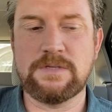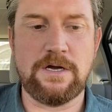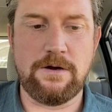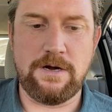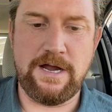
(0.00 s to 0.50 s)

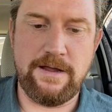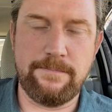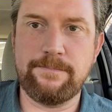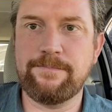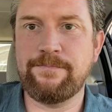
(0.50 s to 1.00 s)
All right,
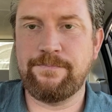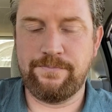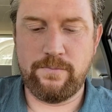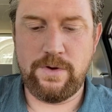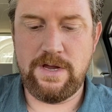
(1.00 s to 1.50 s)

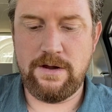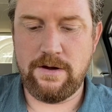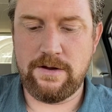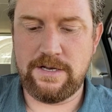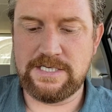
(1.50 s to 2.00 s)
we
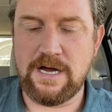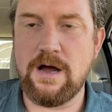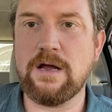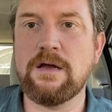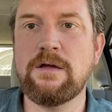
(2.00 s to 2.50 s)
are gonna
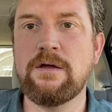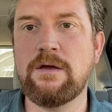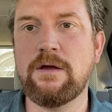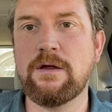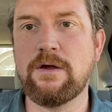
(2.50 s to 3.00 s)
talk
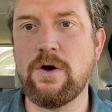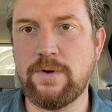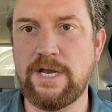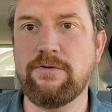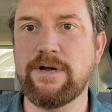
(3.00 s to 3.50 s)

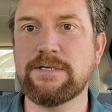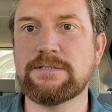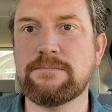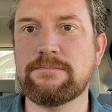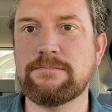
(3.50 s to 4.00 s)
Kokanee
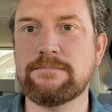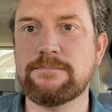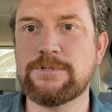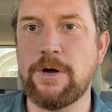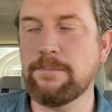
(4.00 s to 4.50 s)
rigs.
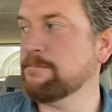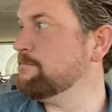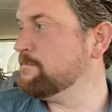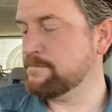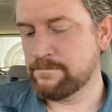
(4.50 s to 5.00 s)
So,
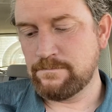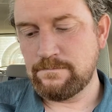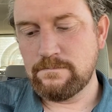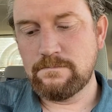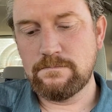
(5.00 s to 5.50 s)

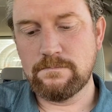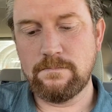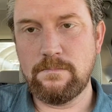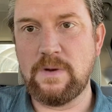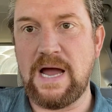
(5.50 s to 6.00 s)

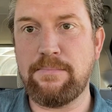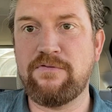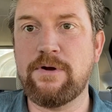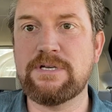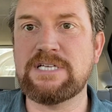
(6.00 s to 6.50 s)
I
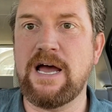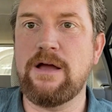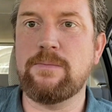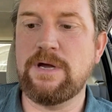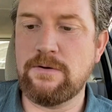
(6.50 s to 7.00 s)
prefer to tie
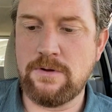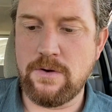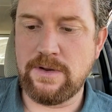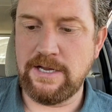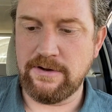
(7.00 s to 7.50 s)
all my own
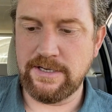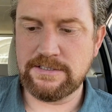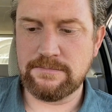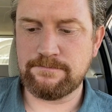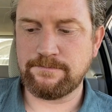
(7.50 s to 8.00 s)
Kokanee
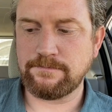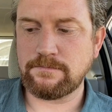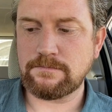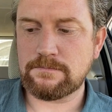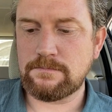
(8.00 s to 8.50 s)
rigs,
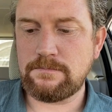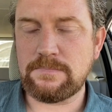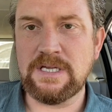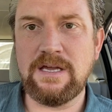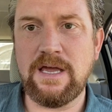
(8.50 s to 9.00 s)

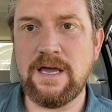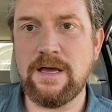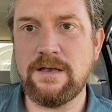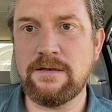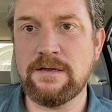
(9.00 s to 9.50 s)

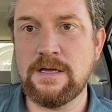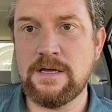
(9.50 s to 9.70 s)
and